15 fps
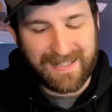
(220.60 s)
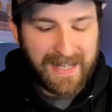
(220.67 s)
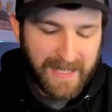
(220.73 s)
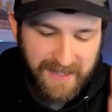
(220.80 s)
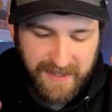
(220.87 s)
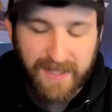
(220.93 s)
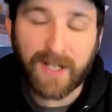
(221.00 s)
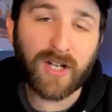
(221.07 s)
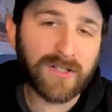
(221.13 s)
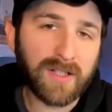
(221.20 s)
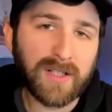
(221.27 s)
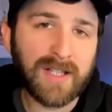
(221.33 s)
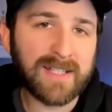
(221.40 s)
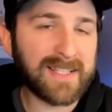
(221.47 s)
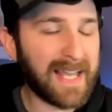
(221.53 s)
Next thing on the
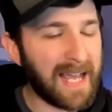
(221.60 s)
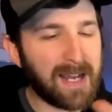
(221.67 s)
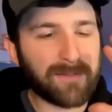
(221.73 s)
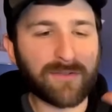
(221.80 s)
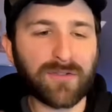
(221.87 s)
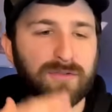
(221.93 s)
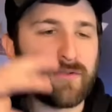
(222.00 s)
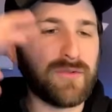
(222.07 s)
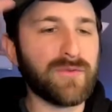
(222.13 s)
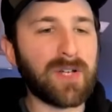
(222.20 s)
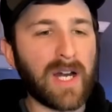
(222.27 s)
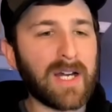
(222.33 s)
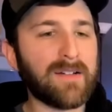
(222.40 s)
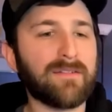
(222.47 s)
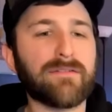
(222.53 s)
list, after you
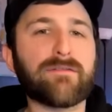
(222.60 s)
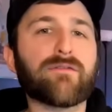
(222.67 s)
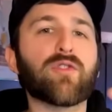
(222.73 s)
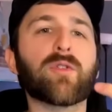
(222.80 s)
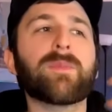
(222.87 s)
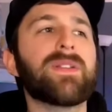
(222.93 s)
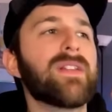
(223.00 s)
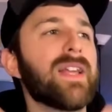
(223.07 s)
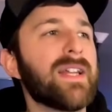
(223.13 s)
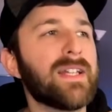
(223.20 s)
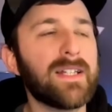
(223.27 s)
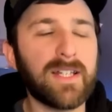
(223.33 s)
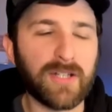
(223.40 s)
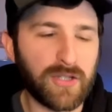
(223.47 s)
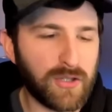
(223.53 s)
kind of
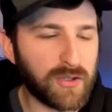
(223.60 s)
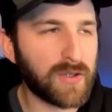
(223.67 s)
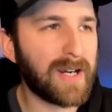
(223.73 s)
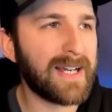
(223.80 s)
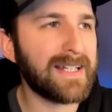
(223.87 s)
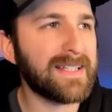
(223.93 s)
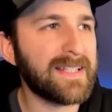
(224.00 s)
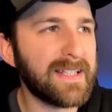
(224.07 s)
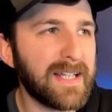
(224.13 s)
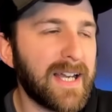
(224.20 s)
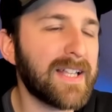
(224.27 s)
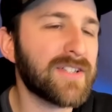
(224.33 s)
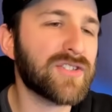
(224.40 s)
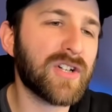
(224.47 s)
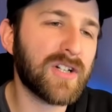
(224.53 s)
formulated your idea
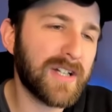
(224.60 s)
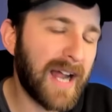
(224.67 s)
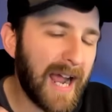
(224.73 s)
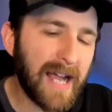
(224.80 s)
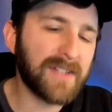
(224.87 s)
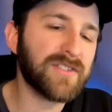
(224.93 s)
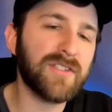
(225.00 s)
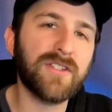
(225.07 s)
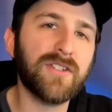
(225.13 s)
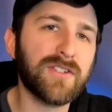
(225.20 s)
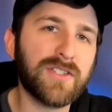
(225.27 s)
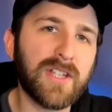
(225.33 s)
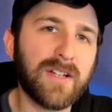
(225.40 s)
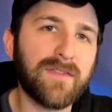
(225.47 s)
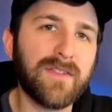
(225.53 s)
and started asking
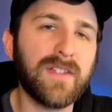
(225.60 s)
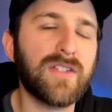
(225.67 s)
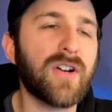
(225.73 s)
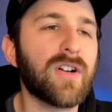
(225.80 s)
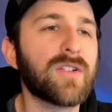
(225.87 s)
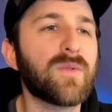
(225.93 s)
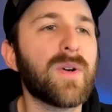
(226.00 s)
yourself these hard